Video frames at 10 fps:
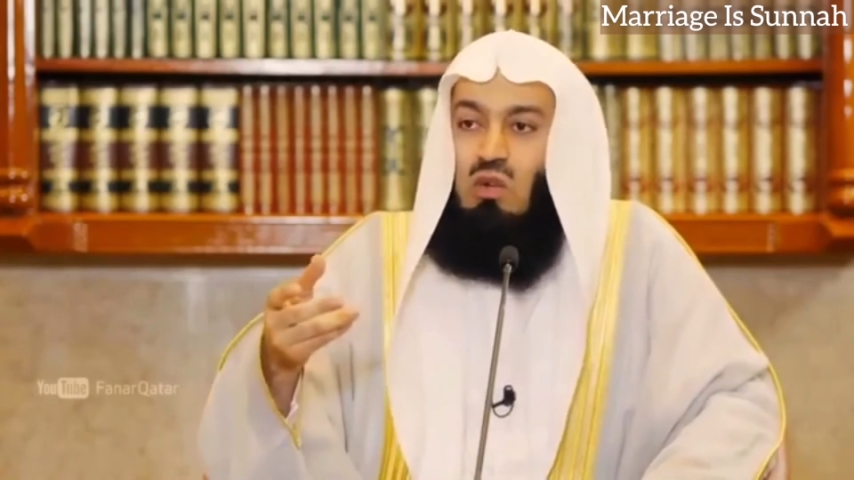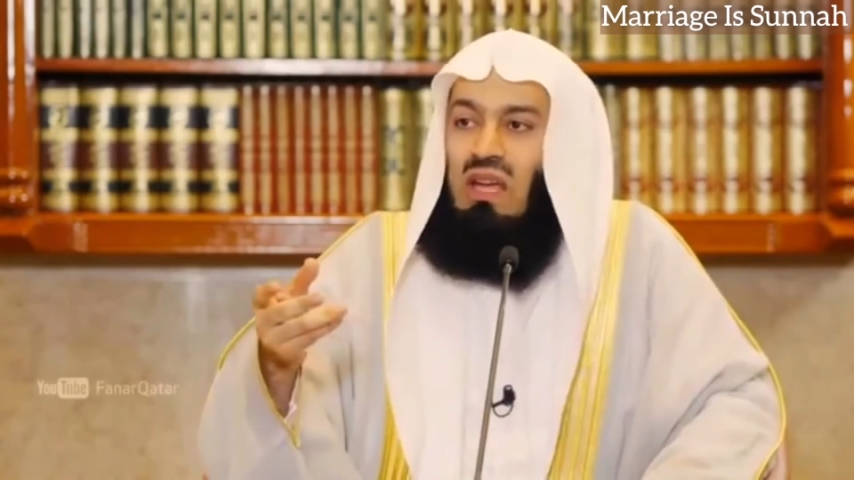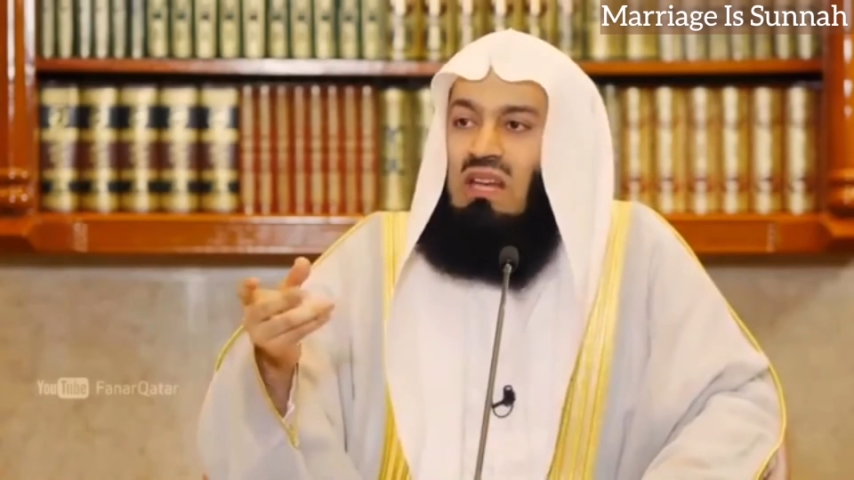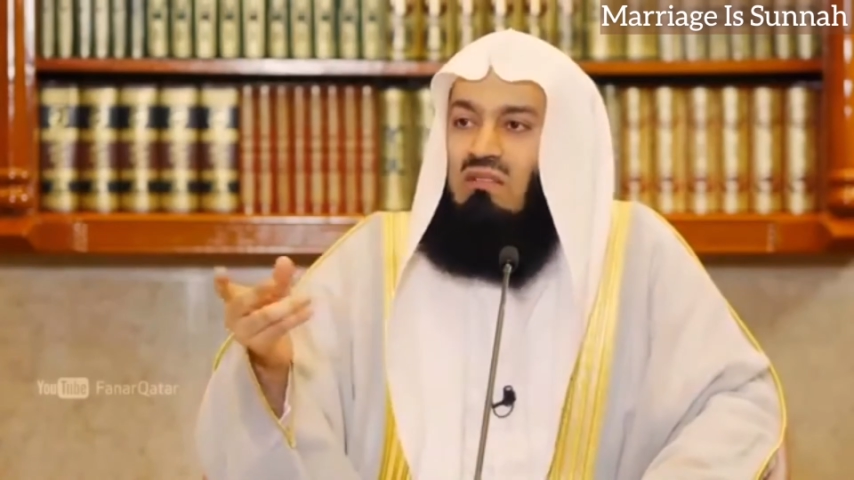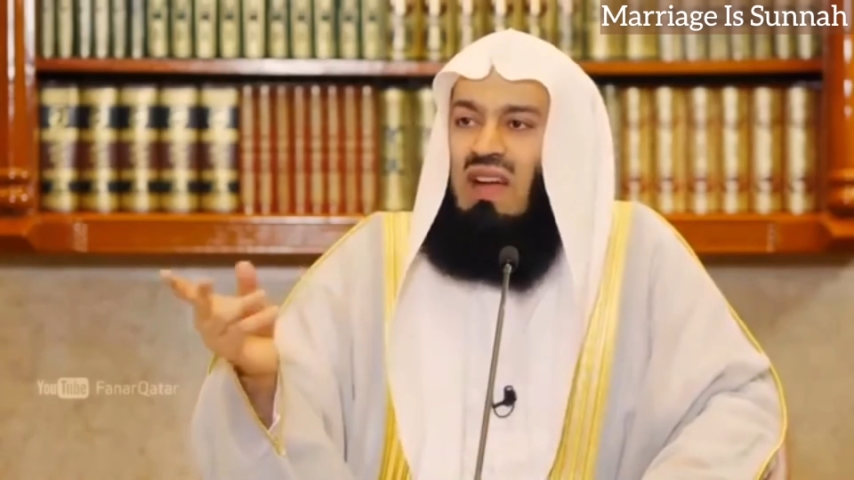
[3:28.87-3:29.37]
you
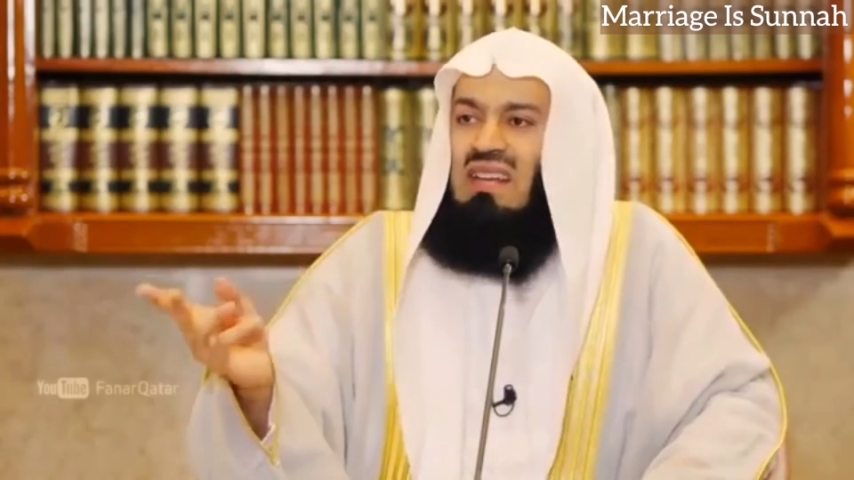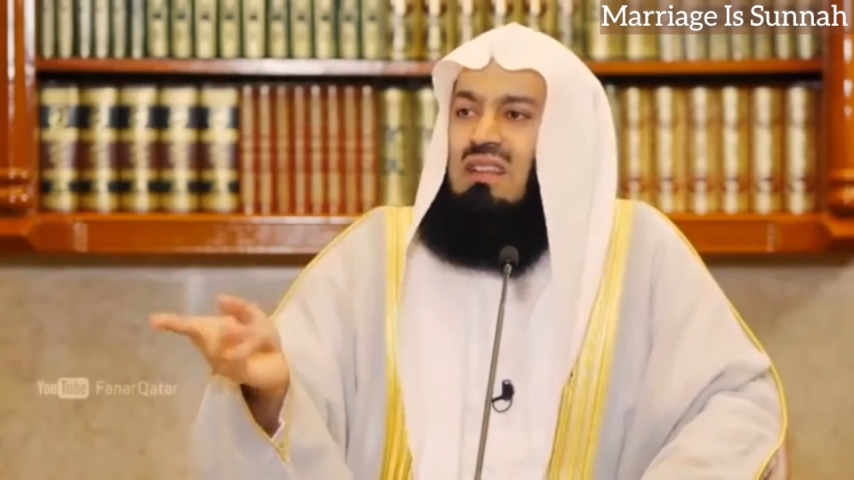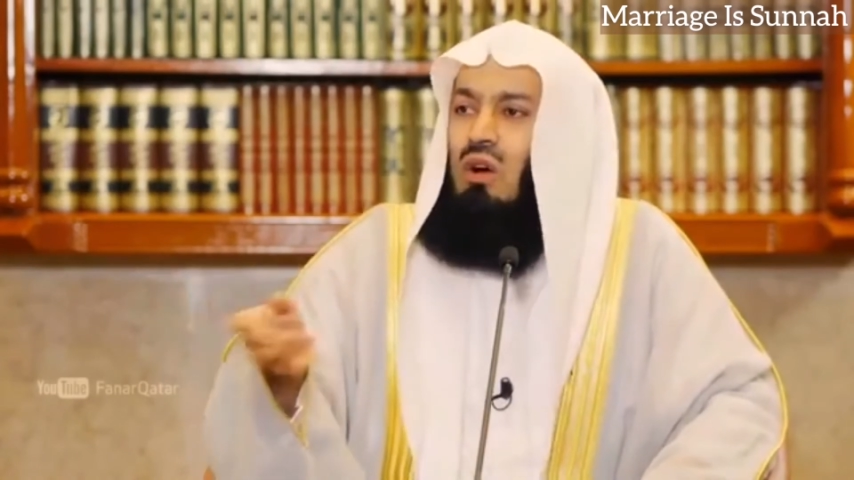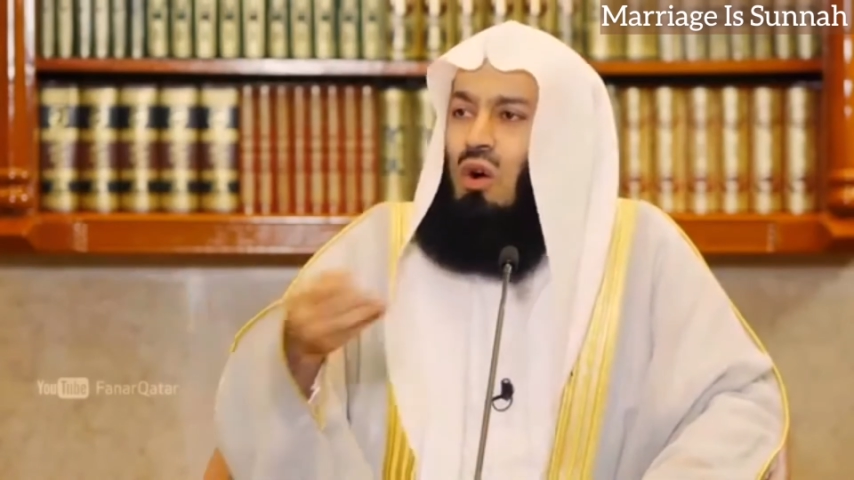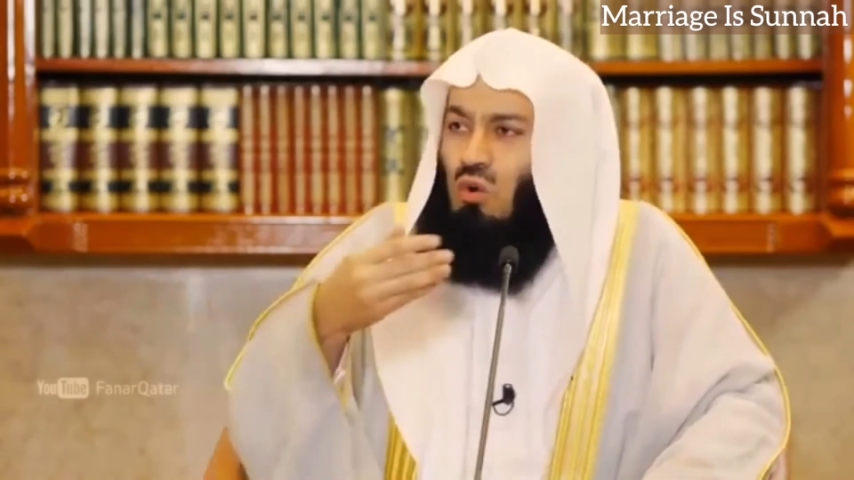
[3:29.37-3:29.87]
can invite
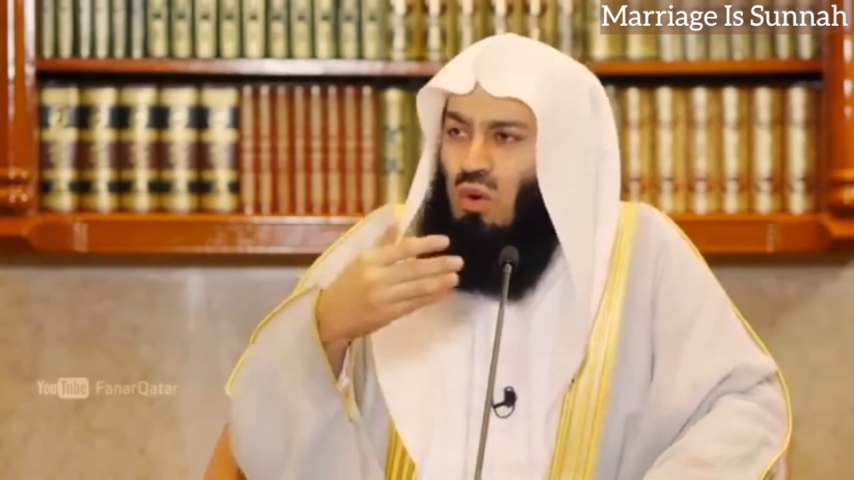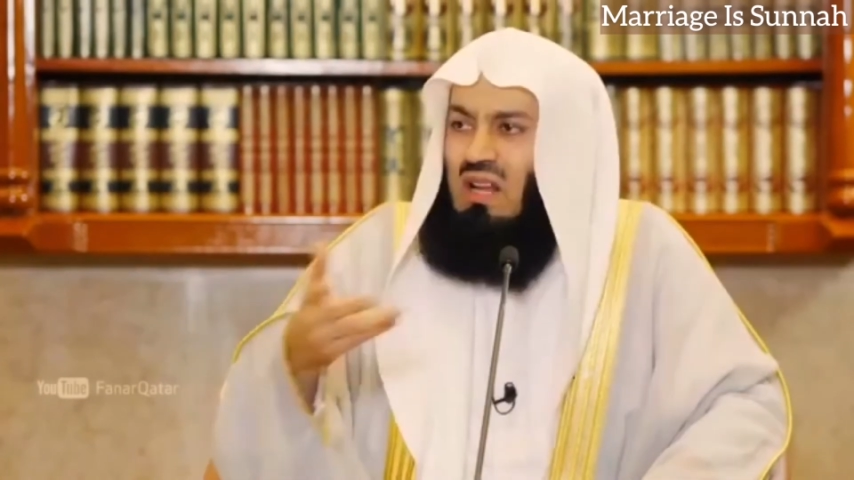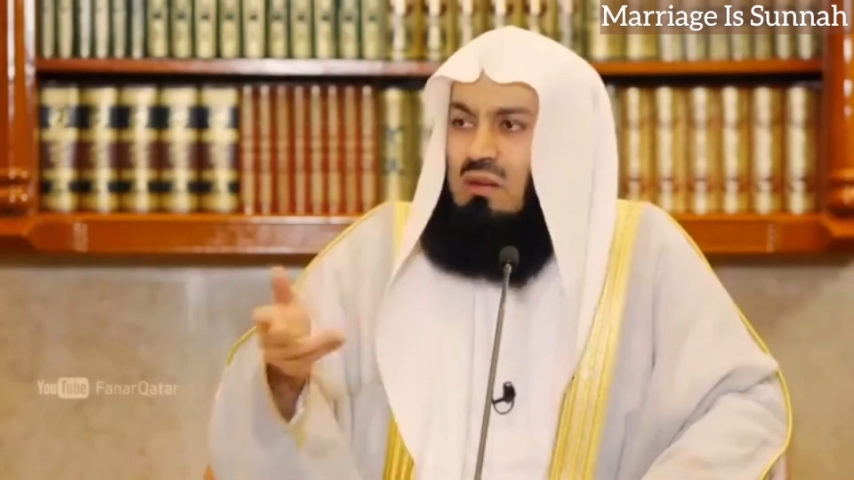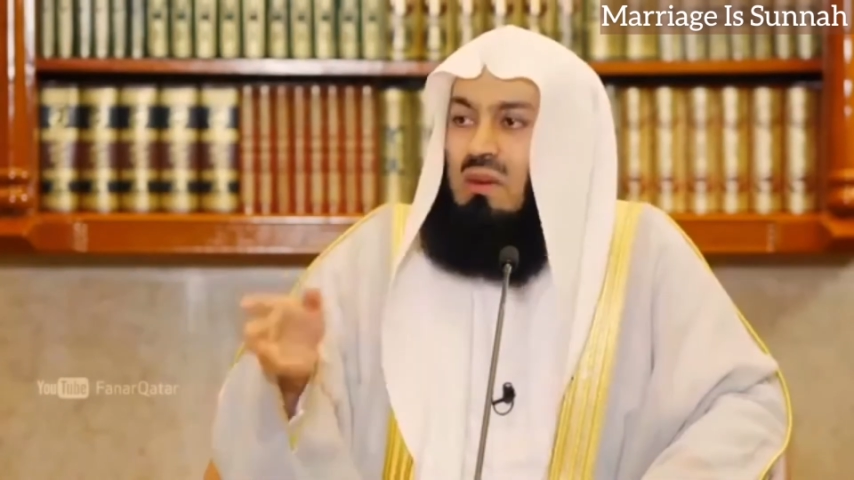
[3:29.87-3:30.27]
the whole world,